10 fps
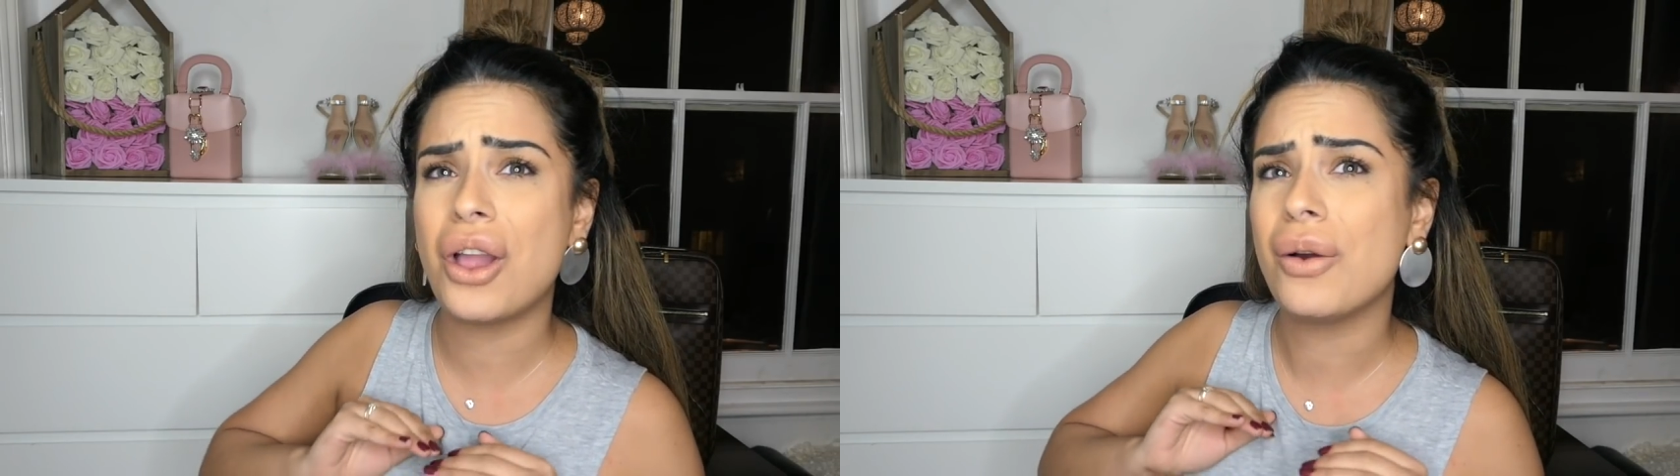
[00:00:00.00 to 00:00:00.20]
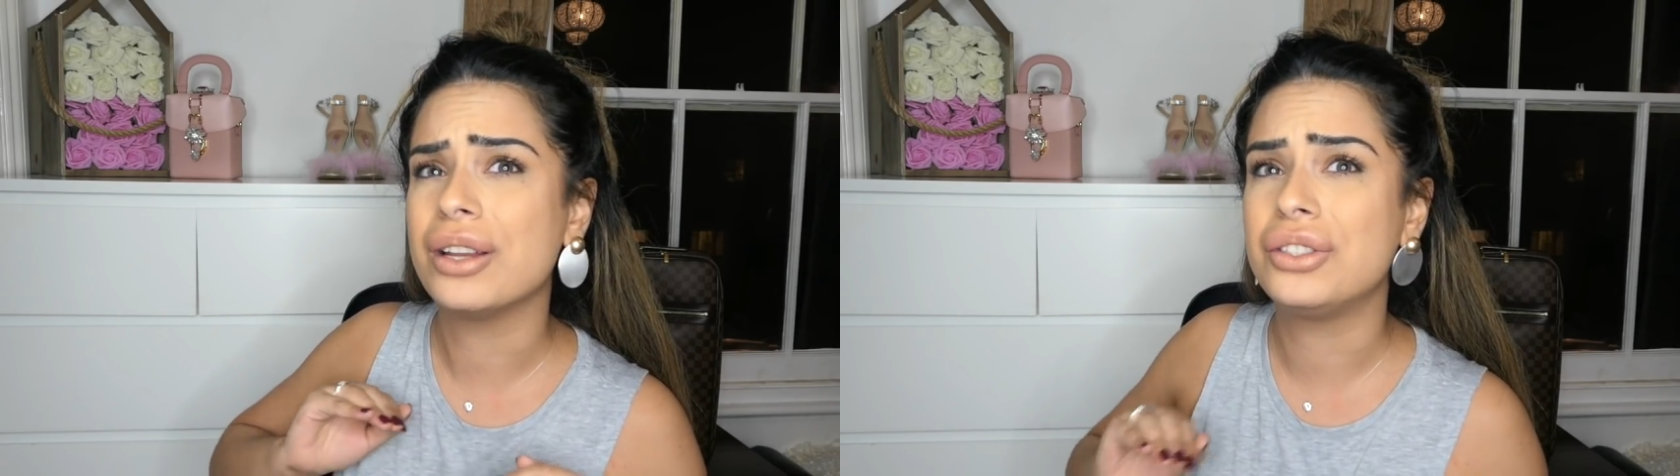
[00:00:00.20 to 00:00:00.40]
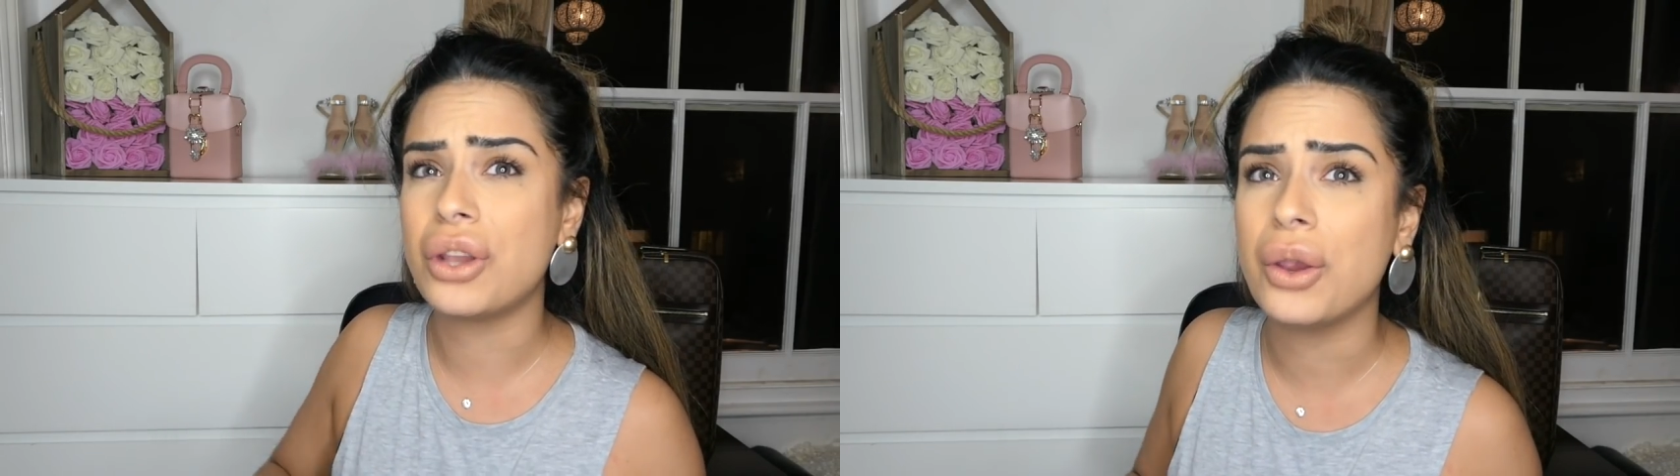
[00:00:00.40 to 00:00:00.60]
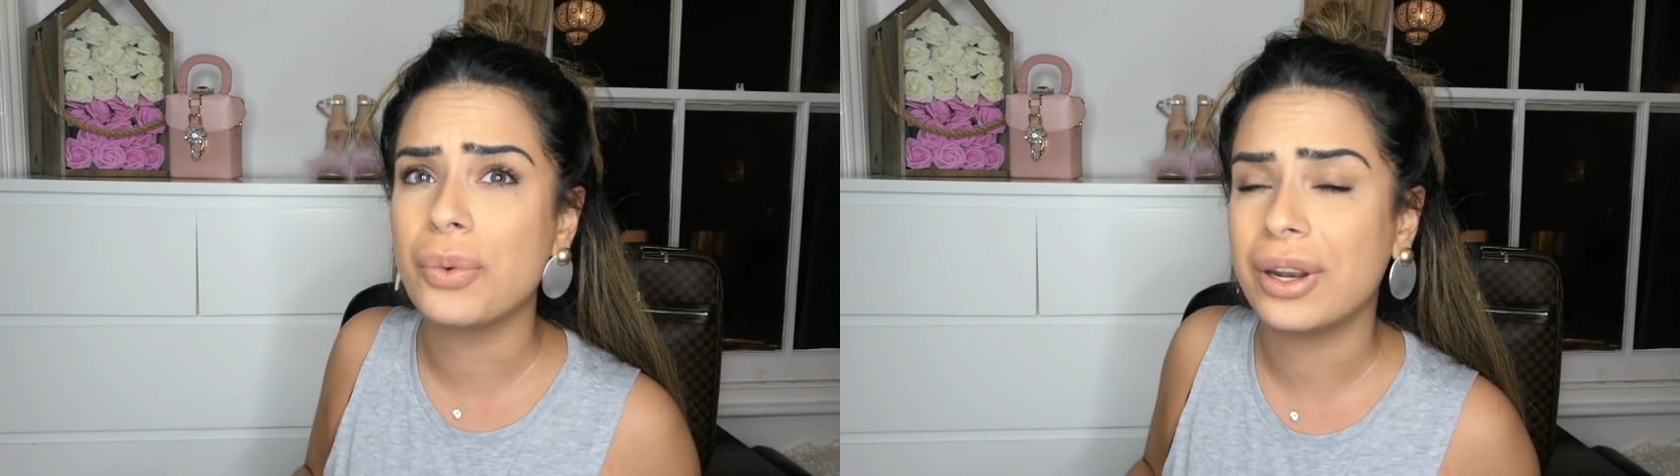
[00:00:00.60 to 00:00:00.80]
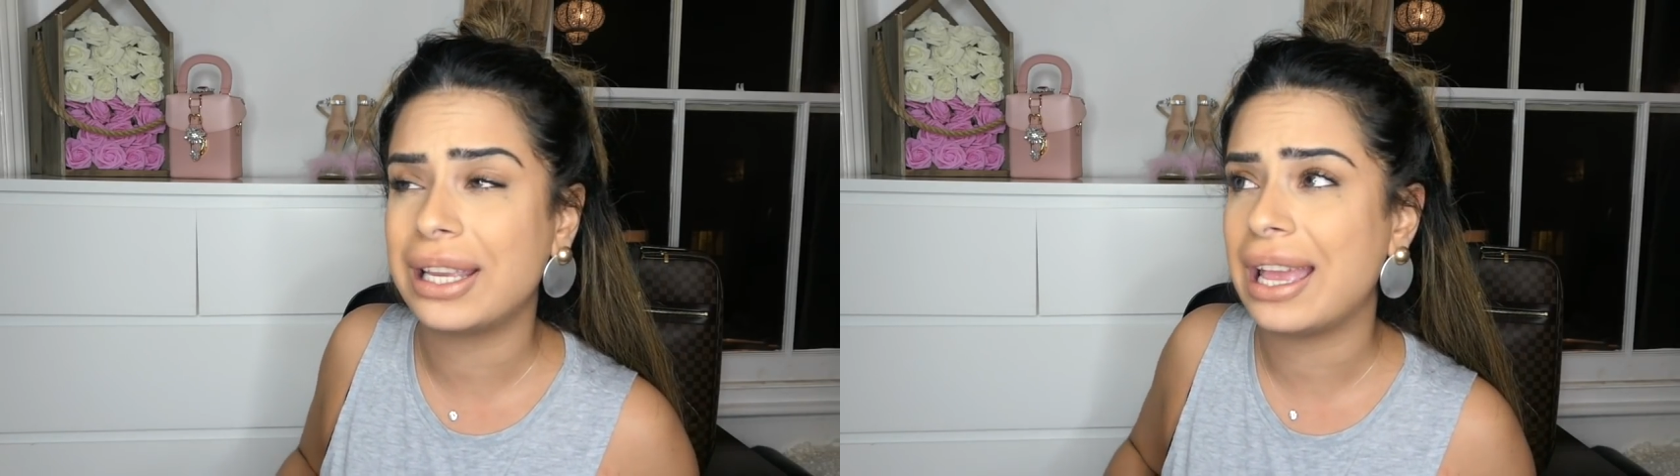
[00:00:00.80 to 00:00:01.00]
I don't
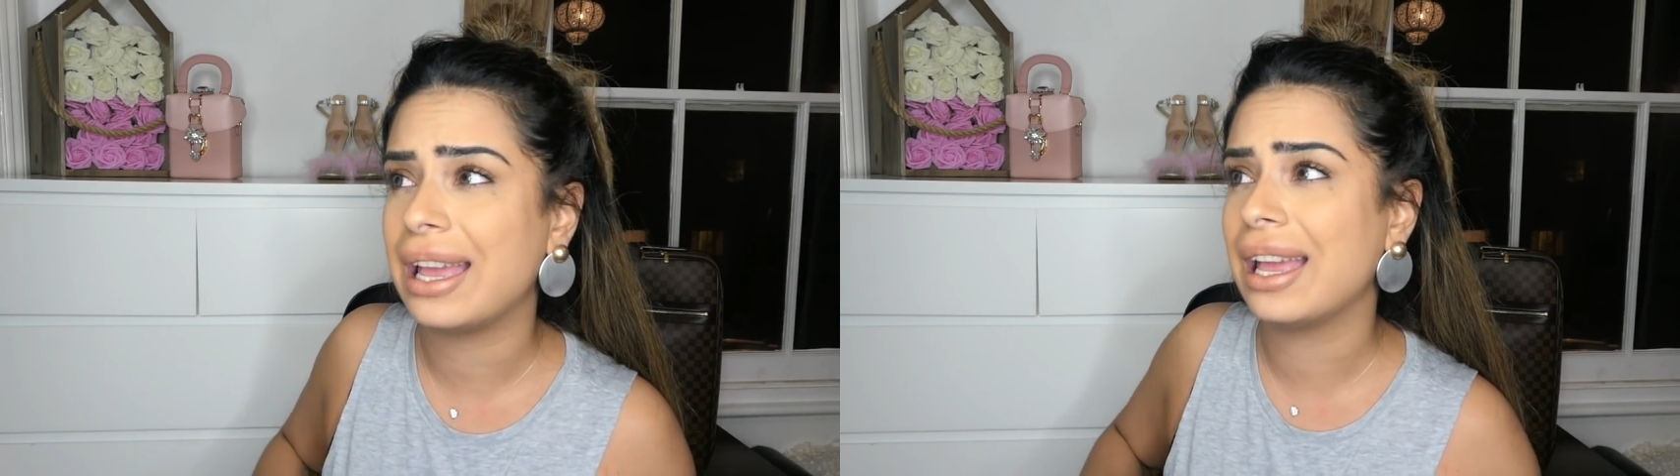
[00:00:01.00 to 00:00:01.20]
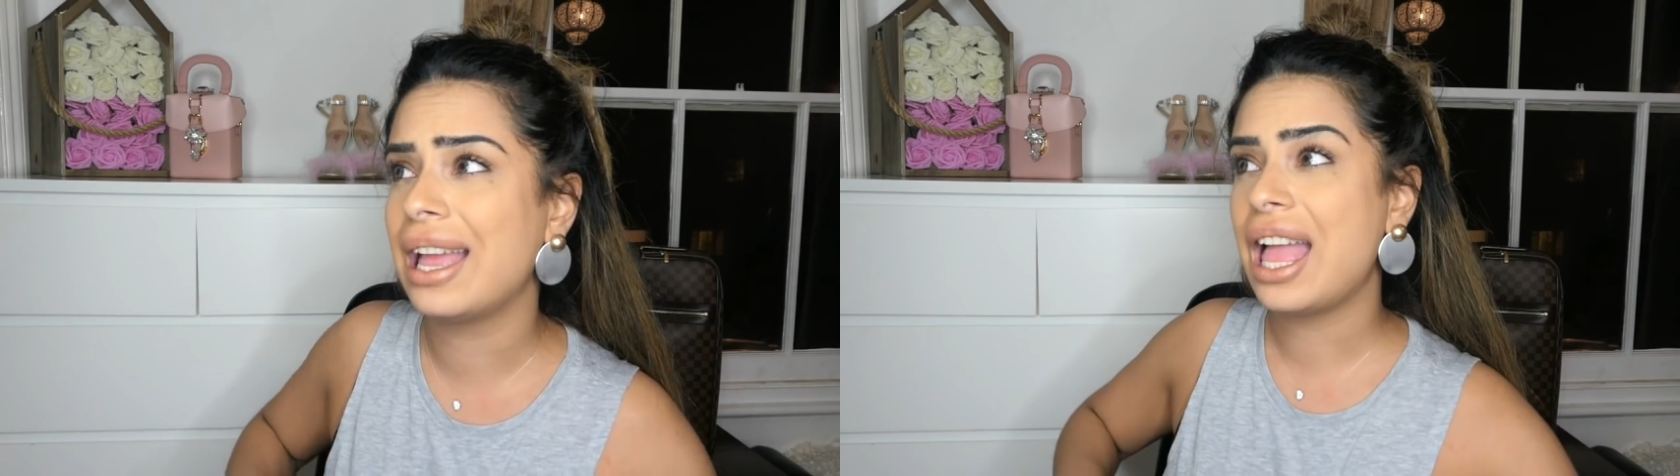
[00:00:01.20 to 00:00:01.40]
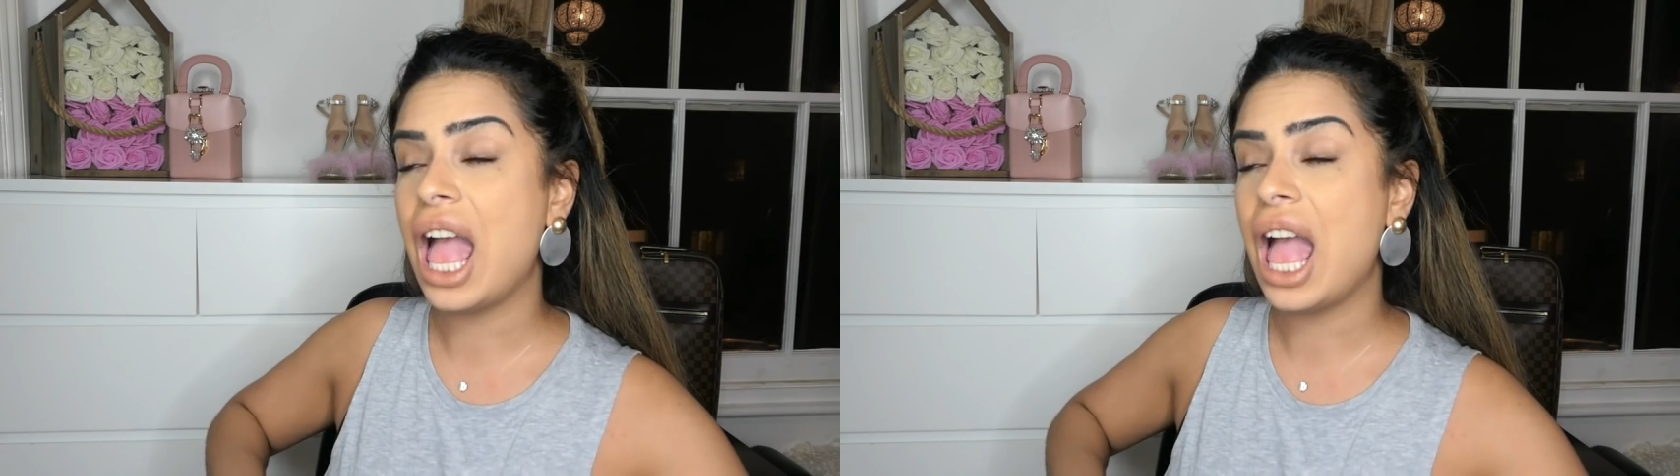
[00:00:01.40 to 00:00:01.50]
want to care.